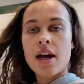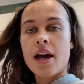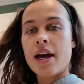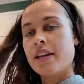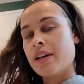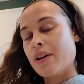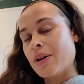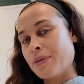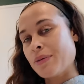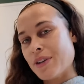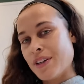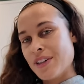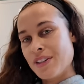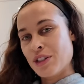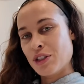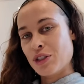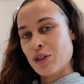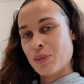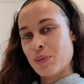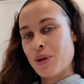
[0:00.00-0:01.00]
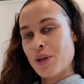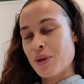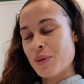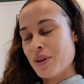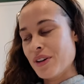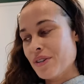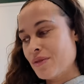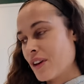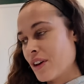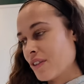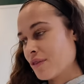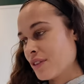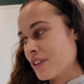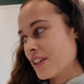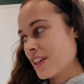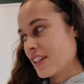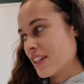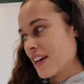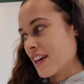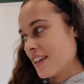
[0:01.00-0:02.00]
And now I'm going to top it with
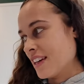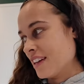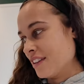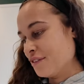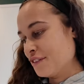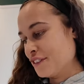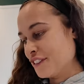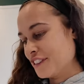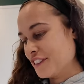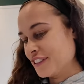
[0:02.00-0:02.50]
everything that I love.